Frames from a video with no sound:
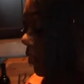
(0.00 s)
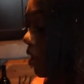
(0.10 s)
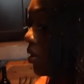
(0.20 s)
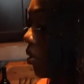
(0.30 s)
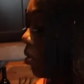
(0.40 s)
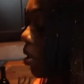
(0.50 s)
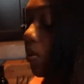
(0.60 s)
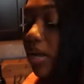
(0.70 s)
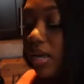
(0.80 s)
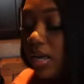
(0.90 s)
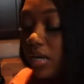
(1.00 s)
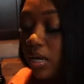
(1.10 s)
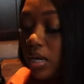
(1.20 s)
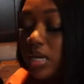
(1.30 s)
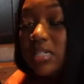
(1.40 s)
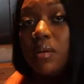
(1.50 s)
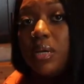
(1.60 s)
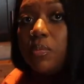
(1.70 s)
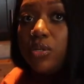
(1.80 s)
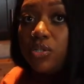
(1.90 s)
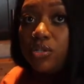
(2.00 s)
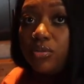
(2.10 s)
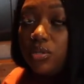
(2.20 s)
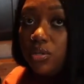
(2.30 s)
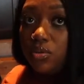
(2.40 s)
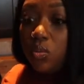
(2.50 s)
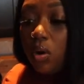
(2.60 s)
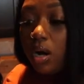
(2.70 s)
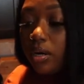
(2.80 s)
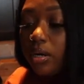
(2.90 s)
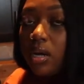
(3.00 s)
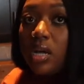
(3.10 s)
So go ahead. Some people choose to use water.